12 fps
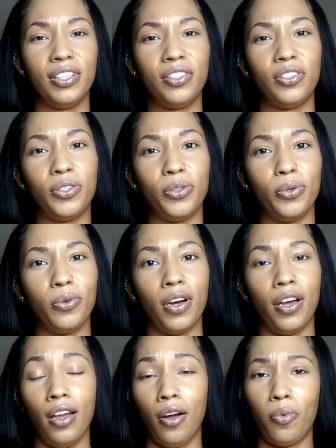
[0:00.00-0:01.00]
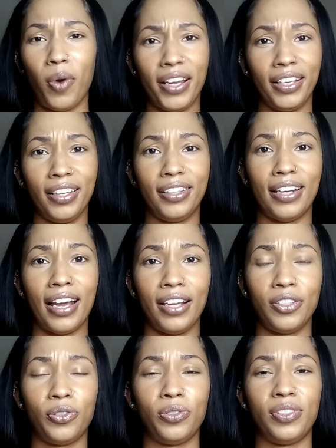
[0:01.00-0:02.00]
just to
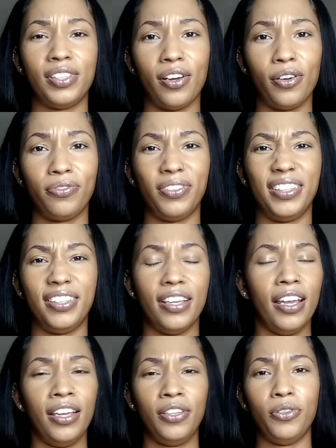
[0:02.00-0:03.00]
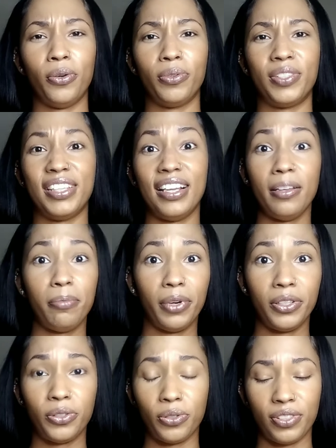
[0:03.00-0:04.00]
recognize yourself and, you know,
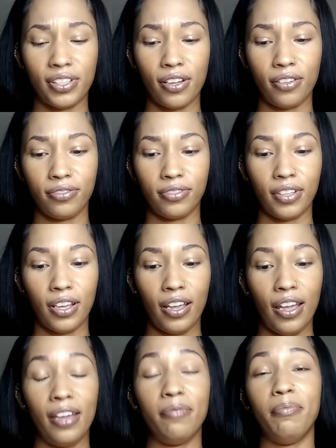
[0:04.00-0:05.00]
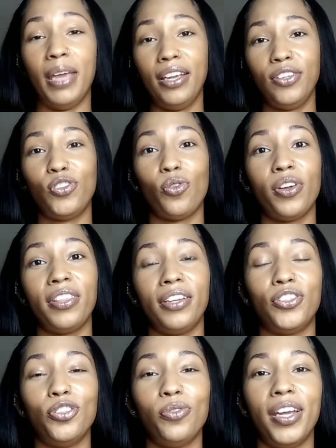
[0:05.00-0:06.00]
celebrate yourself? Make sure
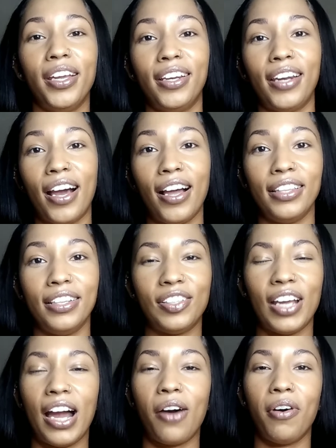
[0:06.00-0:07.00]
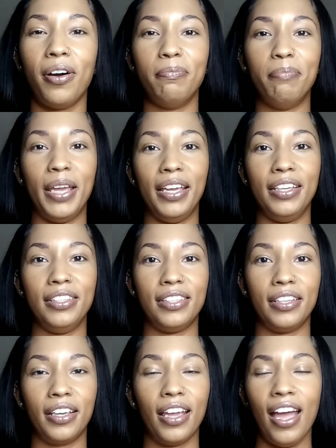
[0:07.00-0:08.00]
that you acknowledge how
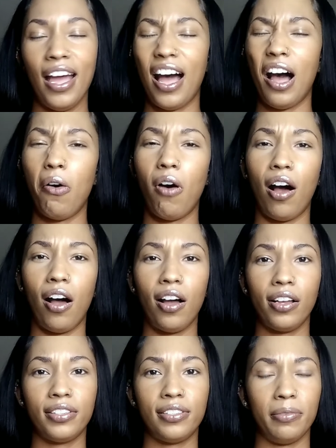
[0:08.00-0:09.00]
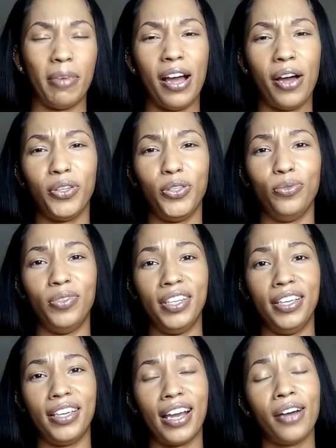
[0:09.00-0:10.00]
amazing, how awesome, how
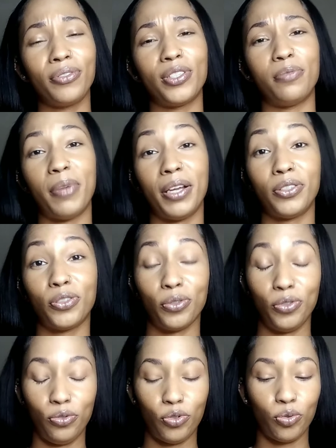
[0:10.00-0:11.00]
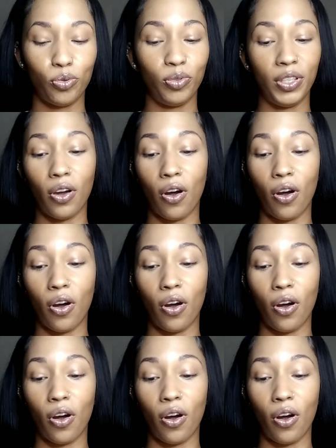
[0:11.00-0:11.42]
unique, how special you truly